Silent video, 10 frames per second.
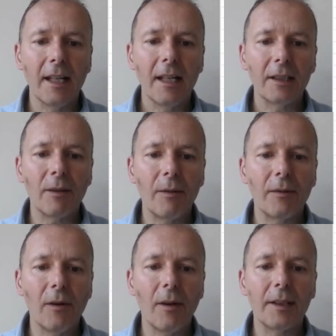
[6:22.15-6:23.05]
So we've
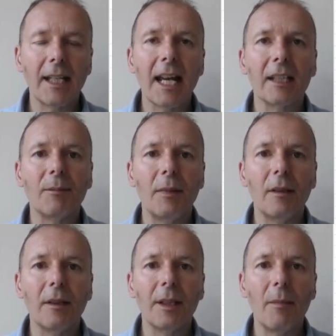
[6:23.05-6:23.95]
got a tax
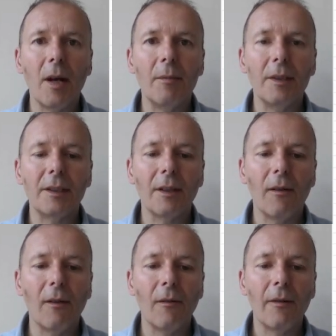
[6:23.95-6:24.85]
bill at the moment
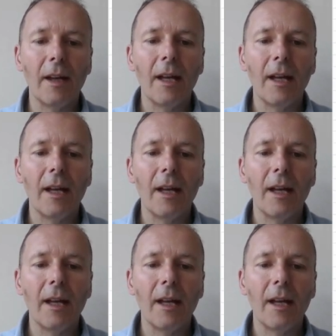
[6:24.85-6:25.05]
of